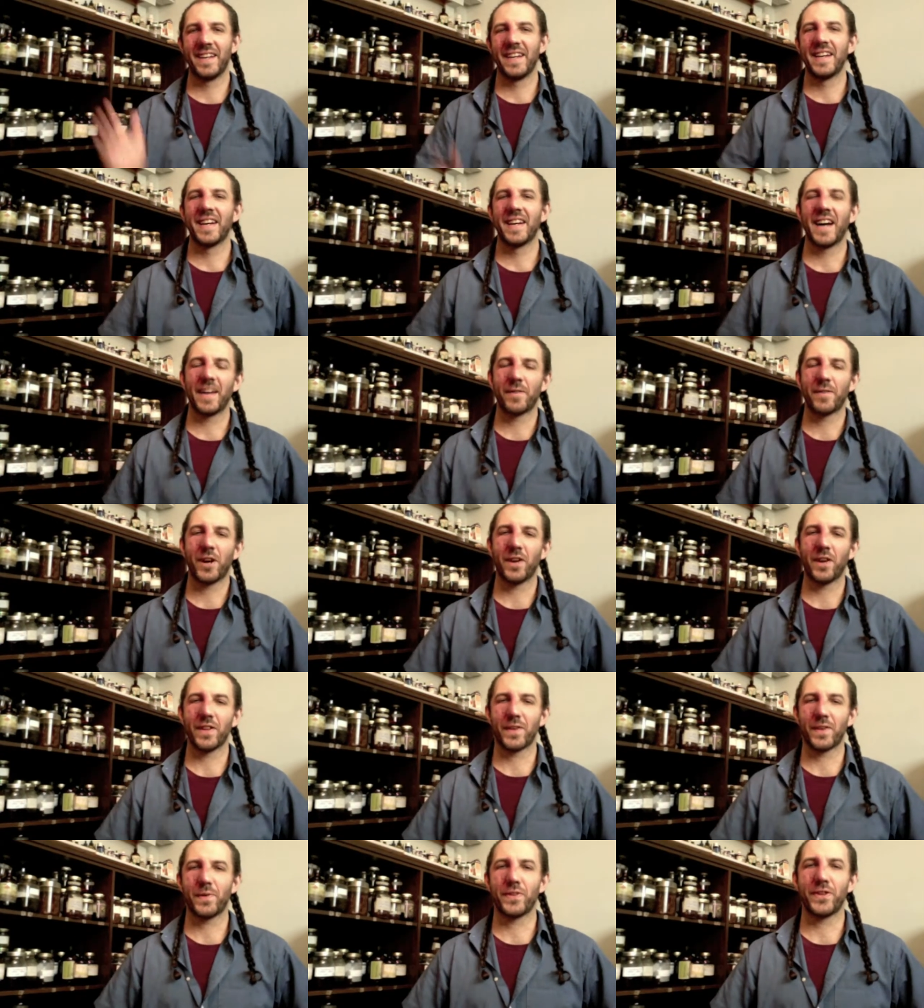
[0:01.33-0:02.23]
I'm
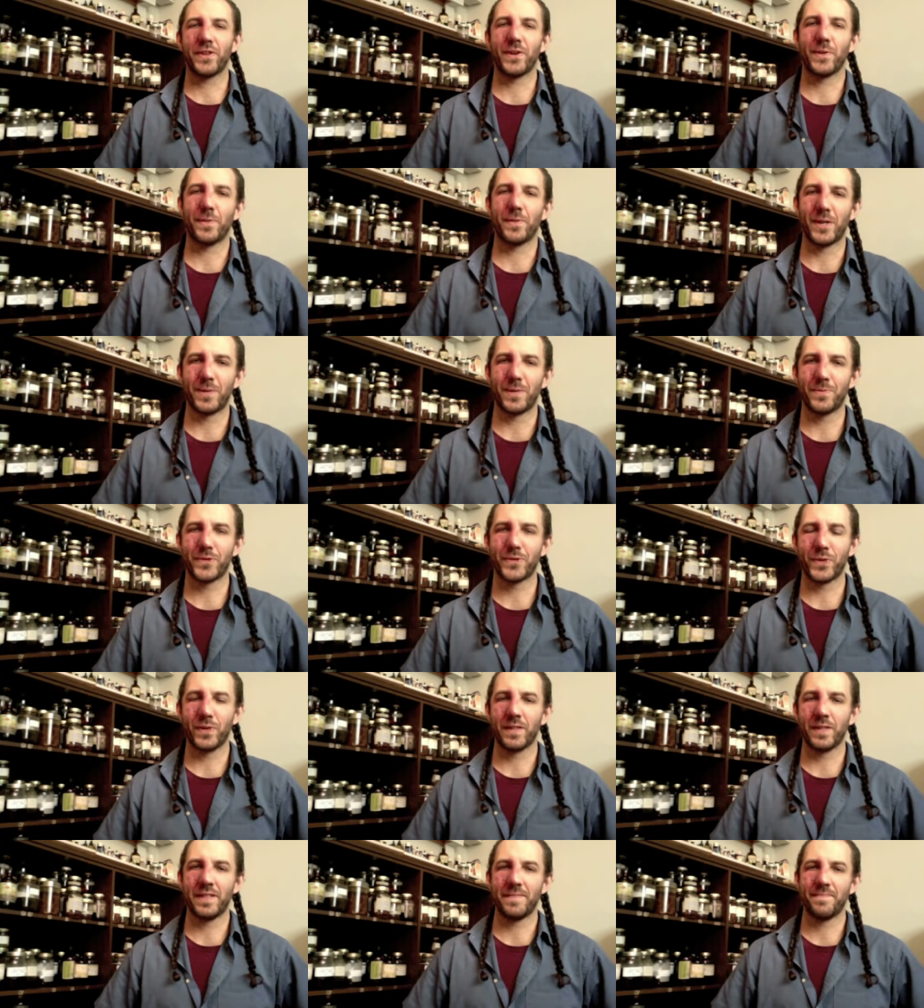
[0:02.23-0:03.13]
Garlic with the Urban Herb
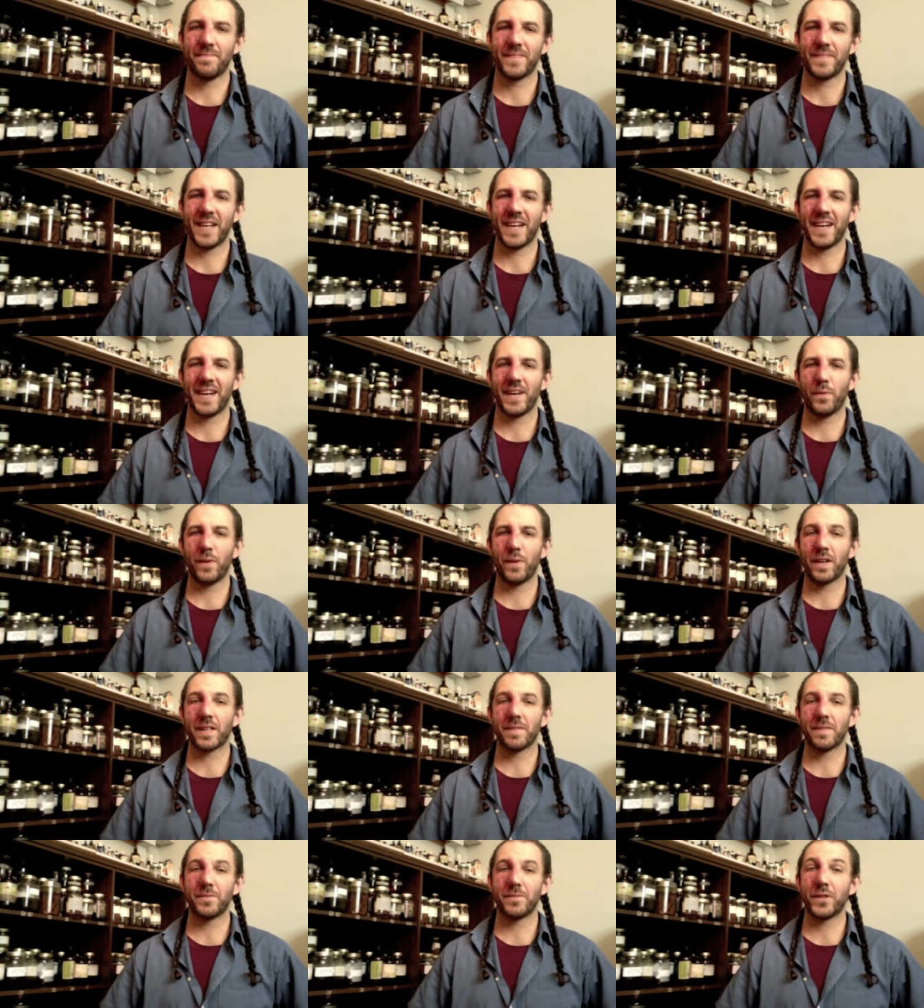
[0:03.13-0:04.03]
School.
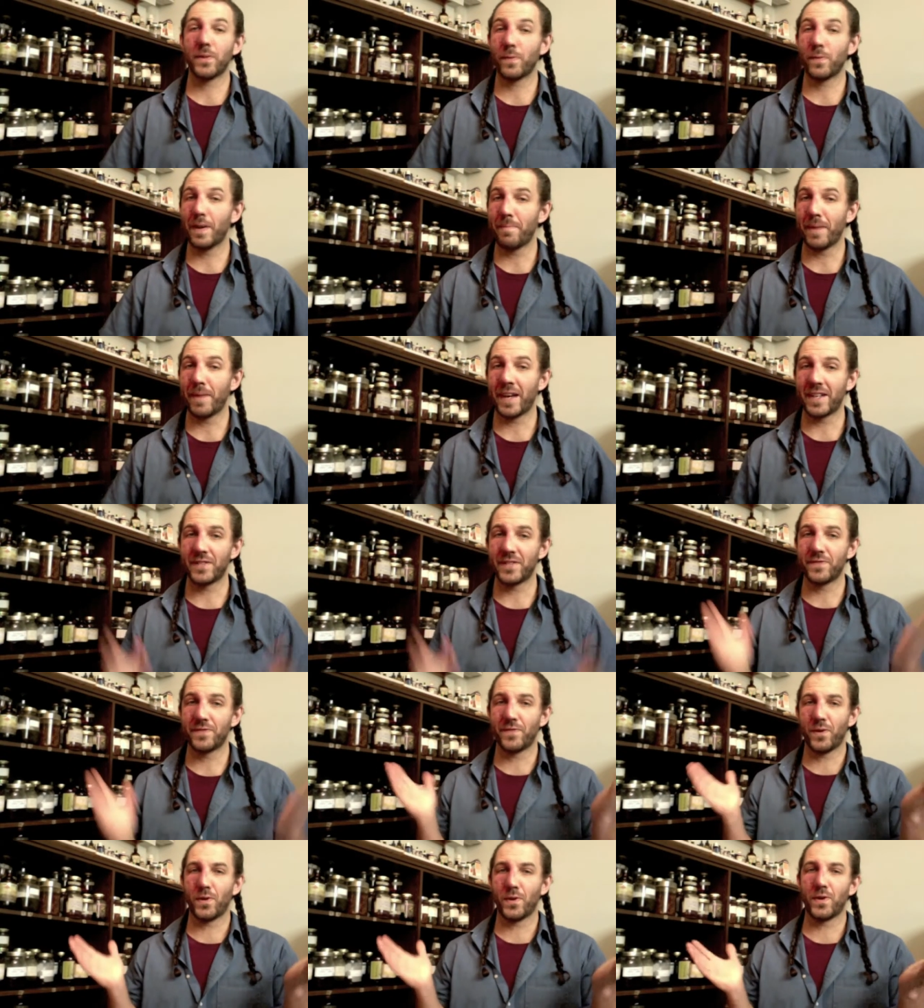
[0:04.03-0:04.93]
Welcome to the webpage
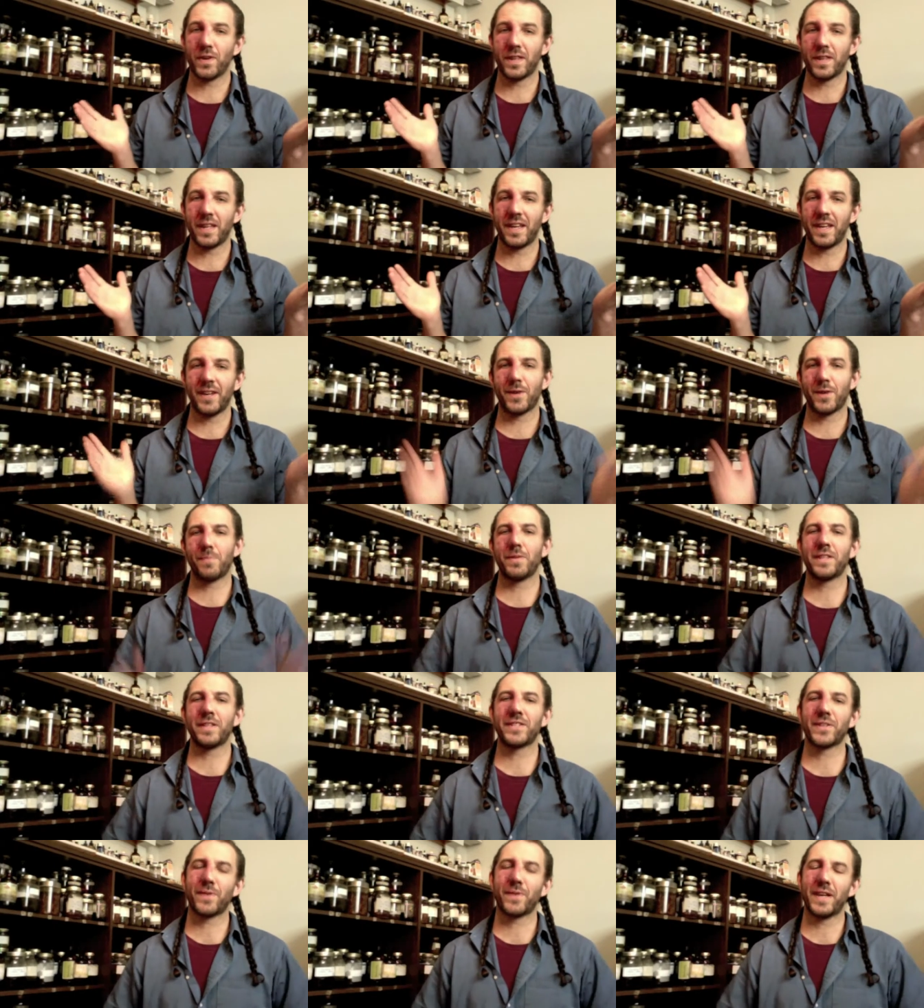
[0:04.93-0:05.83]
for the Herbal
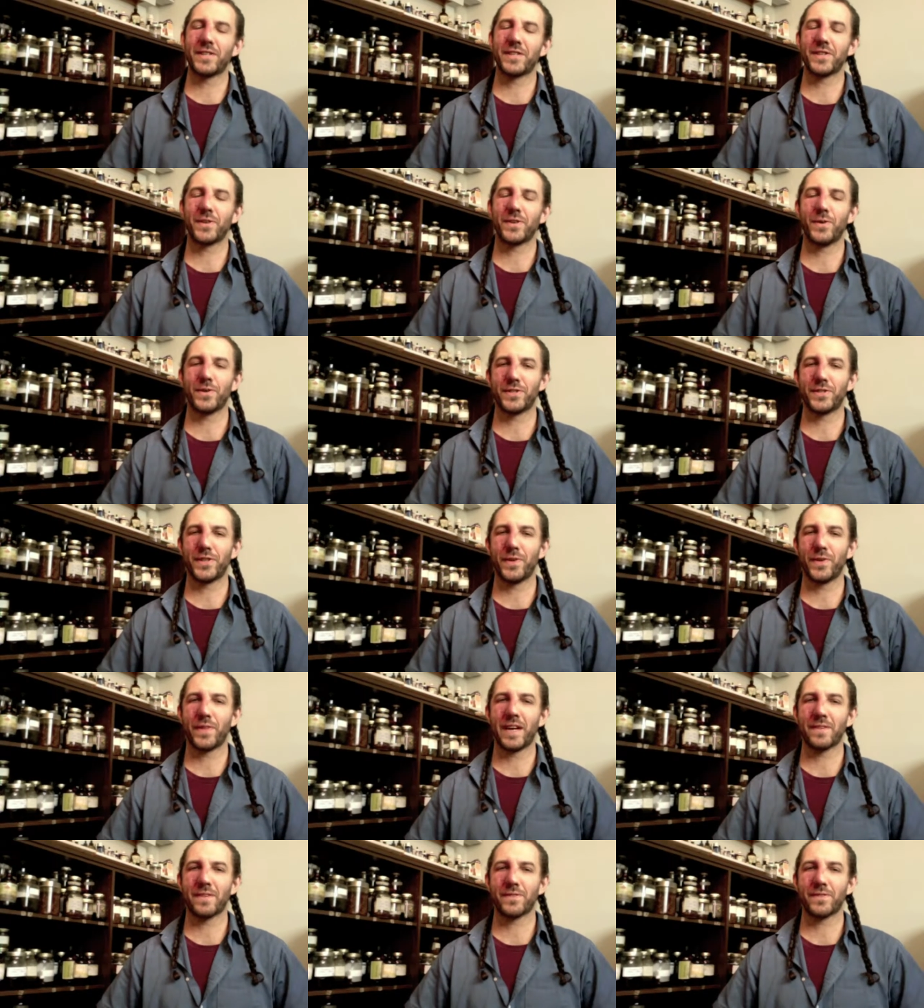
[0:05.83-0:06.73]
Integration Course
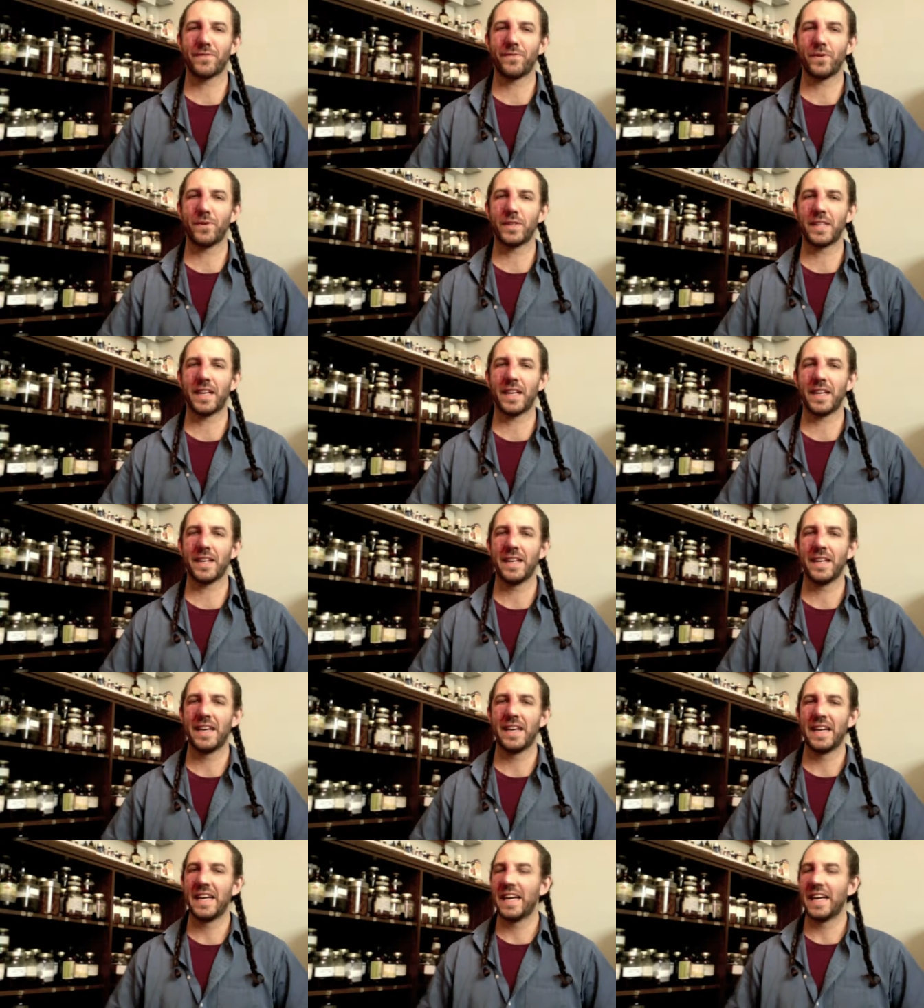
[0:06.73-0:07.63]
2014
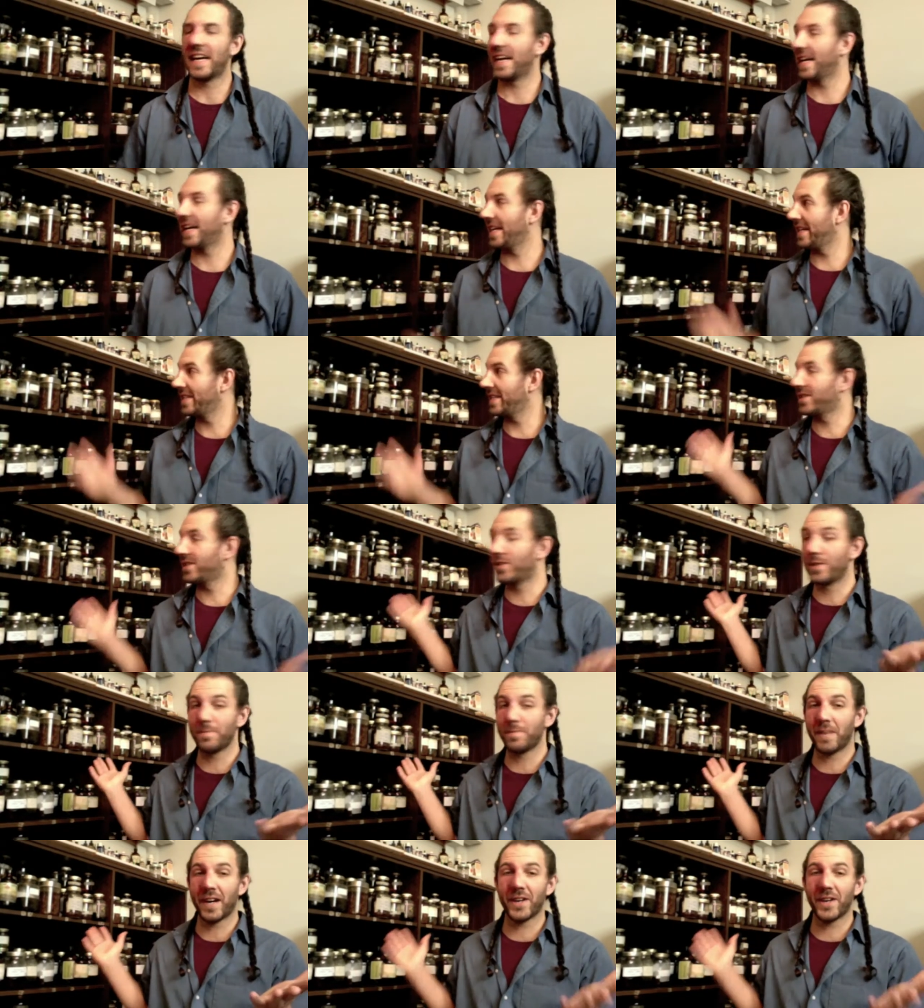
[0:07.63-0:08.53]
and to
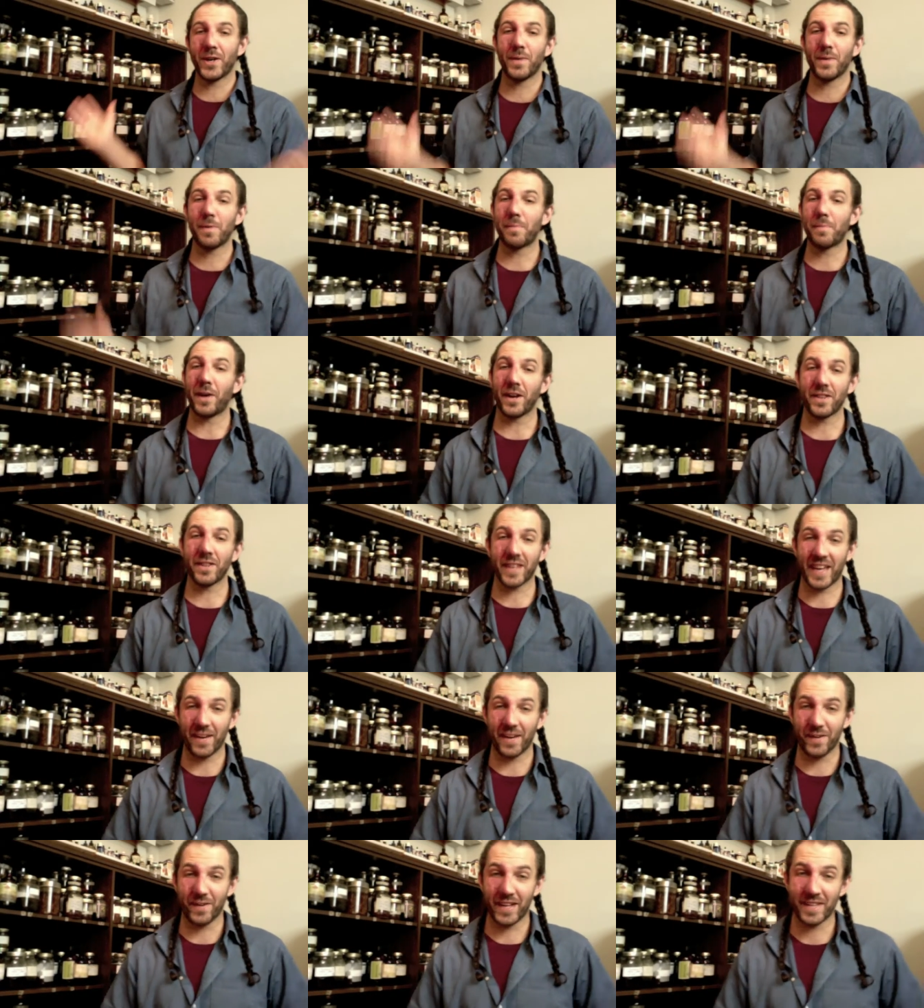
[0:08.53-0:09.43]
my home
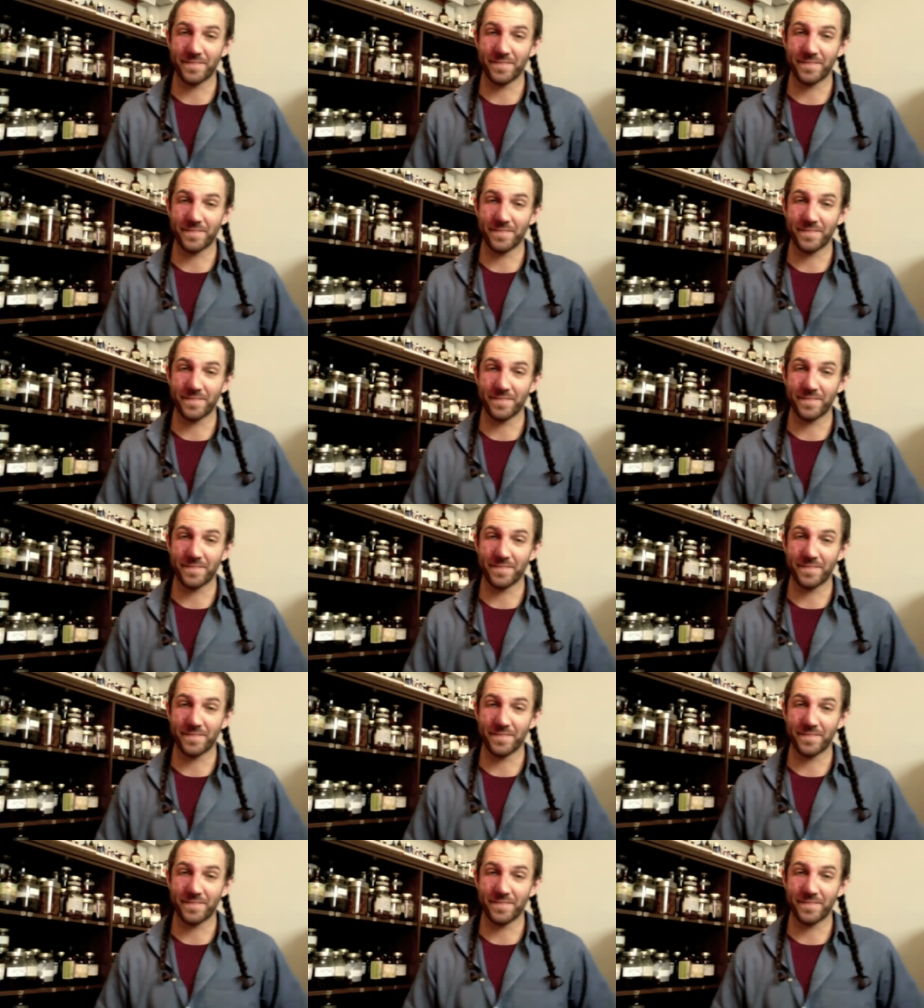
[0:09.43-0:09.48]
apothecary.